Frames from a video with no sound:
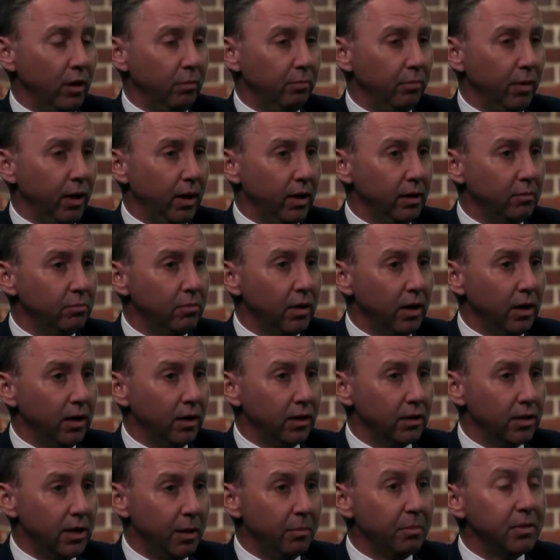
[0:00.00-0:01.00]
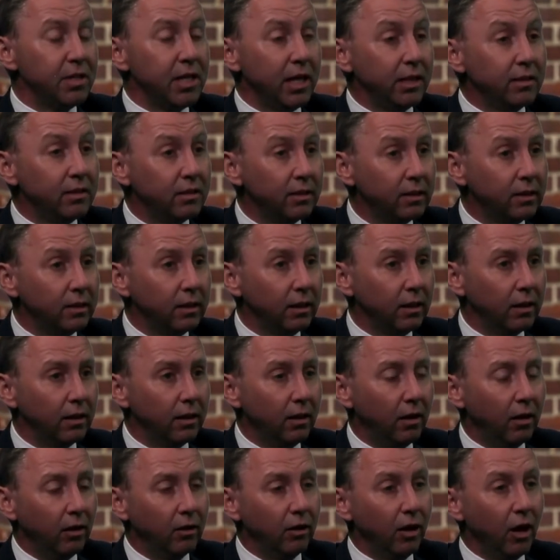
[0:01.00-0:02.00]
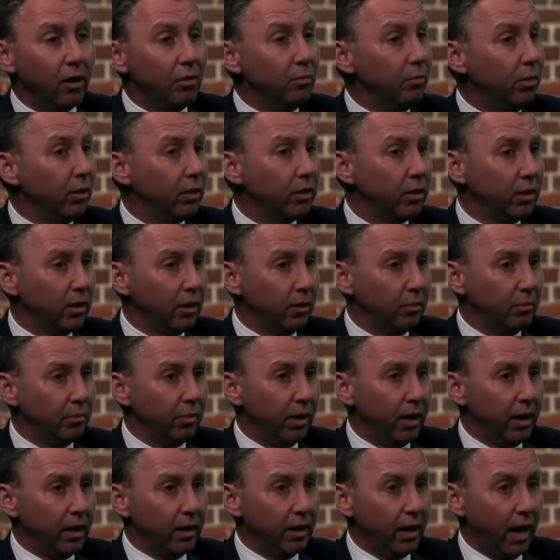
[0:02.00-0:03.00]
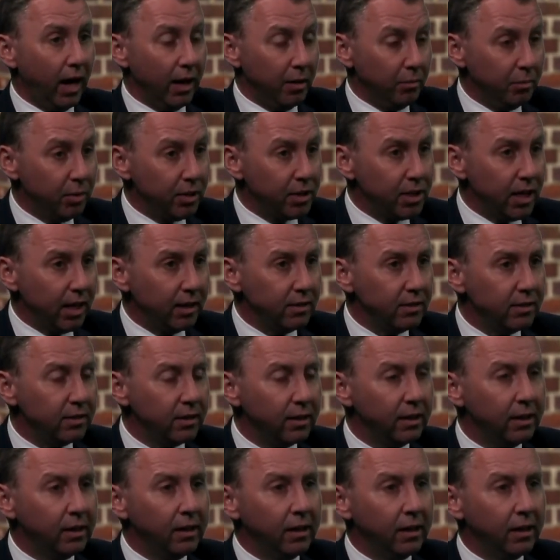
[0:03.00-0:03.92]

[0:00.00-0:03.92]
up by 10%, our loan book up by 8%.